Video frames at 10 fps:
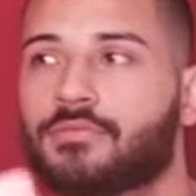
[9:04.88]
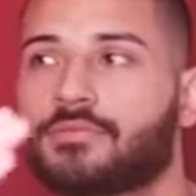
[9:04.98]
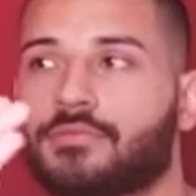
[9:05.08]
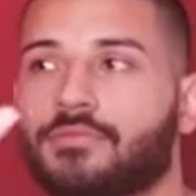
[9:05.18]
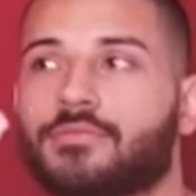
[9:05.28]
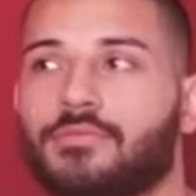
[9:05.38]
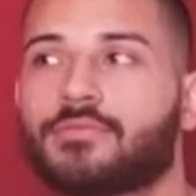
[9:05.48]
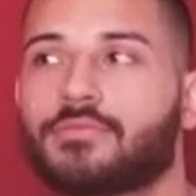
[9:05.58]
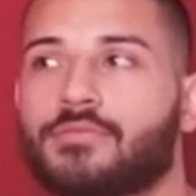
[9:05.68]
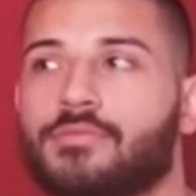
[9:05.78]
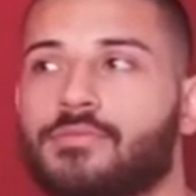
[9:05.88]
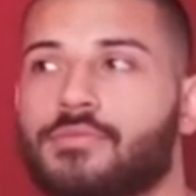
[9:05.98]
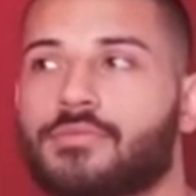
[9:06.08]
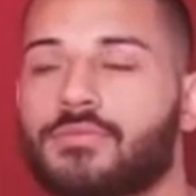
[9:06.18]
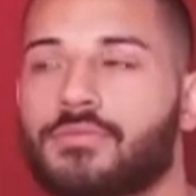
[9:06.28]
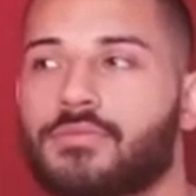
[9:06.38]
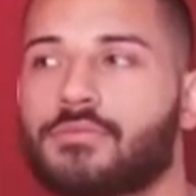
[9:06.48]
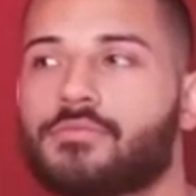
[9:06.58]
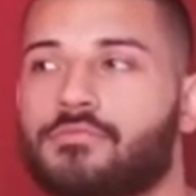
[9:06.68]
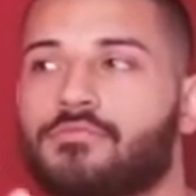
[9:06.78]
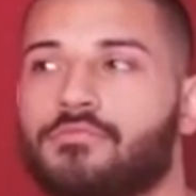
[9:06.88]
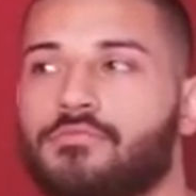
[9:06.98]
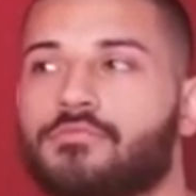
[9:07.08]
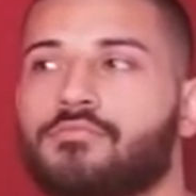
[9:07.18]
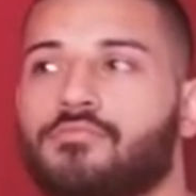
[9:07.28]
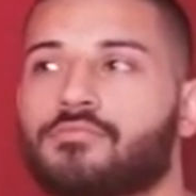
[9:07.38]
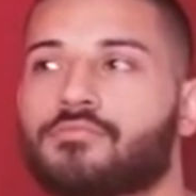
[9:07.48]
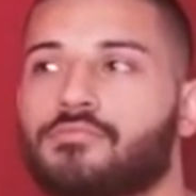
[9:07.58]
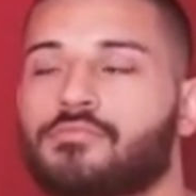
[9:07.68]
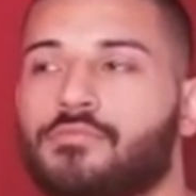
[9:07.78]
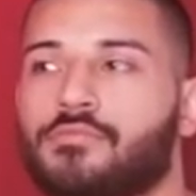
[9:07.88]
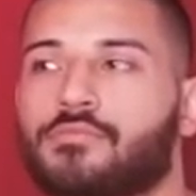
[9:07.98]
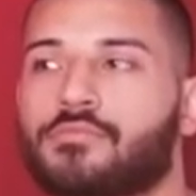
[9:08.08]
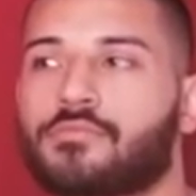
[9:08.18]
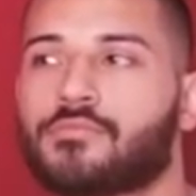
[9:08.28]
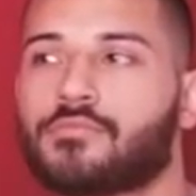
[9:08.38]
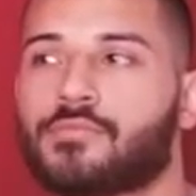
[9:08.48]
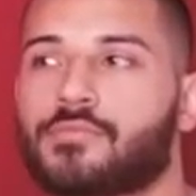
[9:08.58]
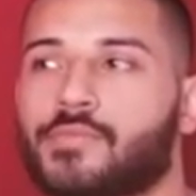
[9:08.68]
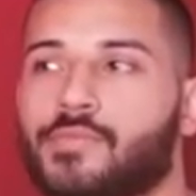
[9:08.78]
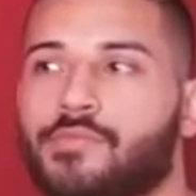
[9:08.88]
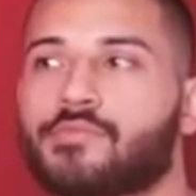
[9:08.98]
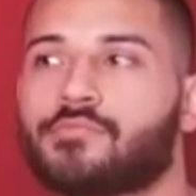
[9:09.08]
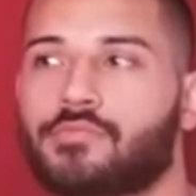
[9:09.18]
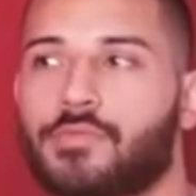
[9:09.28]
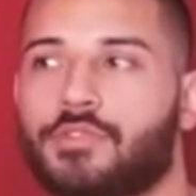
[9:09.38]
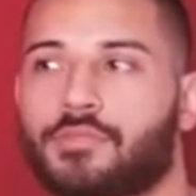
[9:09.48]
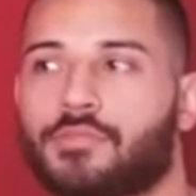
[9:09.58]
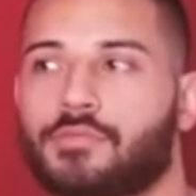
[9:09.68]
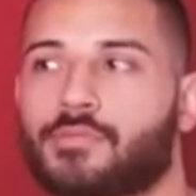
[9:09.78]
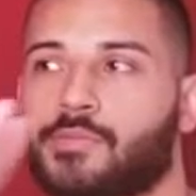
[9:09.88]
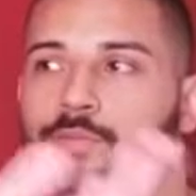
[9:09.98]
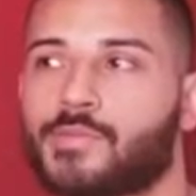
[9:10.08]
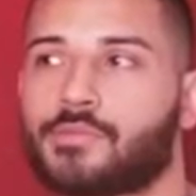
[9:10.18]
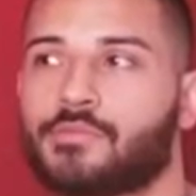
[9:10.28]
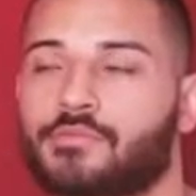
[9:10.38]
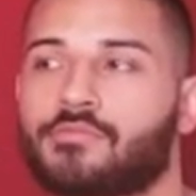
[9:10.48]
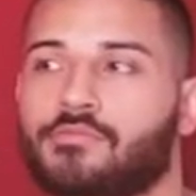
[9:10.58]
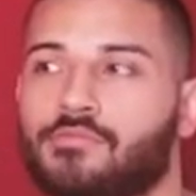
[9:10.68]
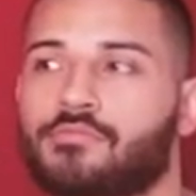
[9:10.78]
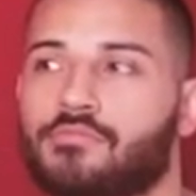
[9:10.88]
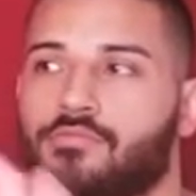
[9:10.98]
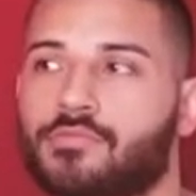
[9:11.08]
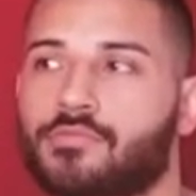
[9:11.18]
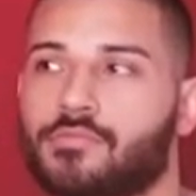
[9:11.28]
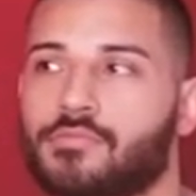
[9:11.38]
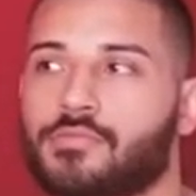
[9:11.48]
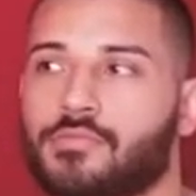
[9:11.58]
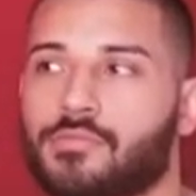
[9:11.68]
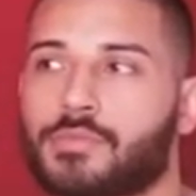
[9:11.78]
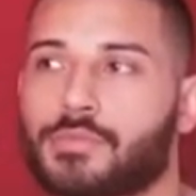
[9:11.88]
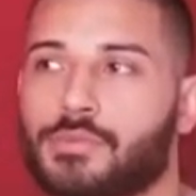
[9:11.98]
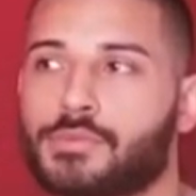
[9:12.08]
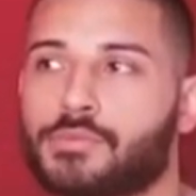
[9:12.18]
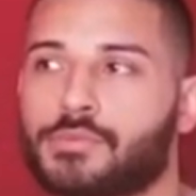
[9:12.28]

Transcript: (silent)